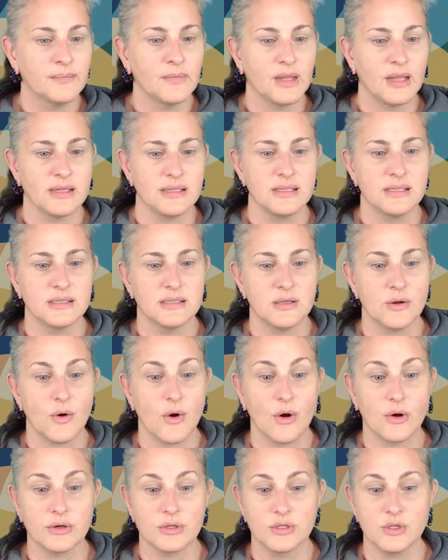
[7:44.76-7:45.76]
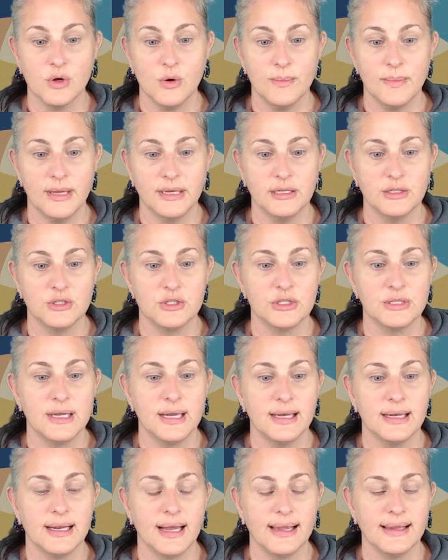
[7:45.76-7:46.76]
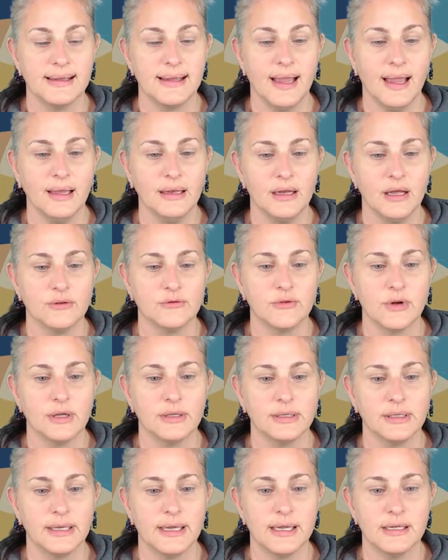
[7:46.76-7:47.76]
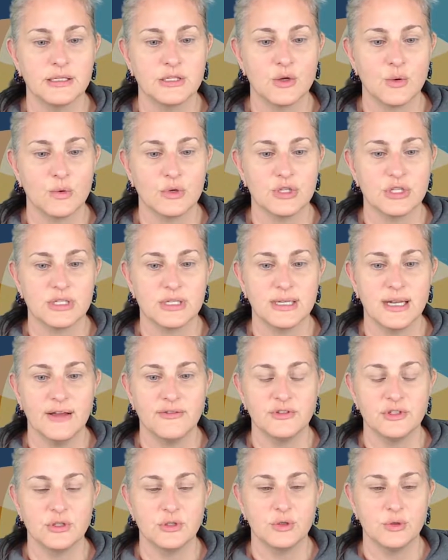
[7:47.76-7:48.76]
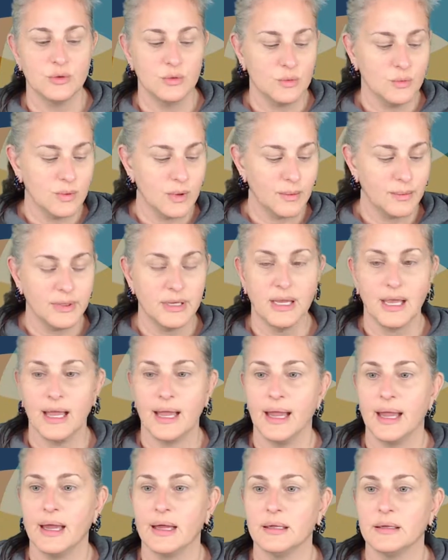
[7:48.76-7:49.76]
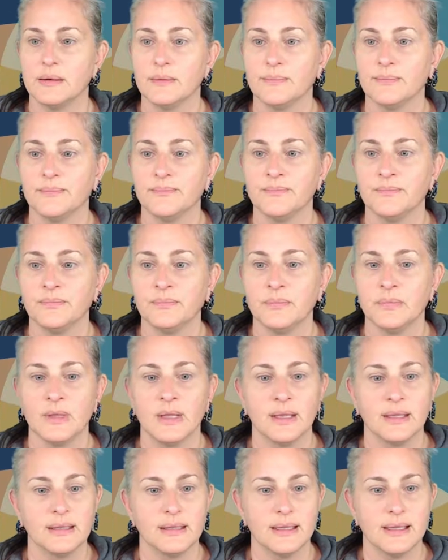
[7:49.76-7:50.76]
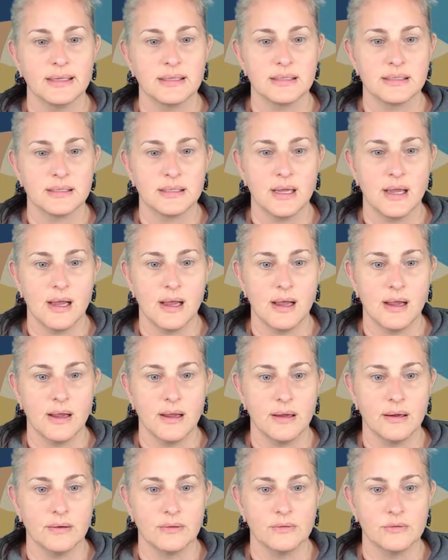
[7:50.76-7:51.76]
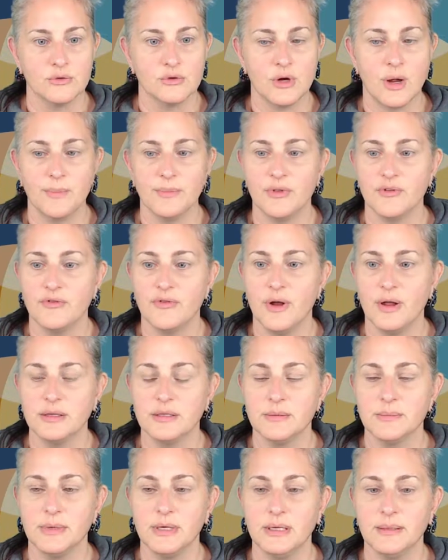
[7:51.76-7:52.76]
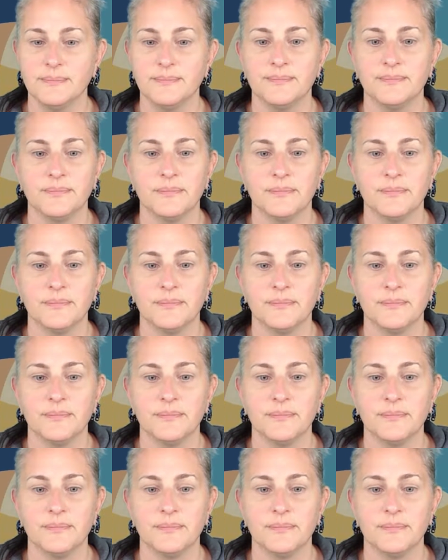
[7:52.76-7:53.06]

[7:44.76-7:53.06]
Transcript: Since there are so many today and I cannot run late, so we're just going to have to do what we can. Let's drop the font a bit.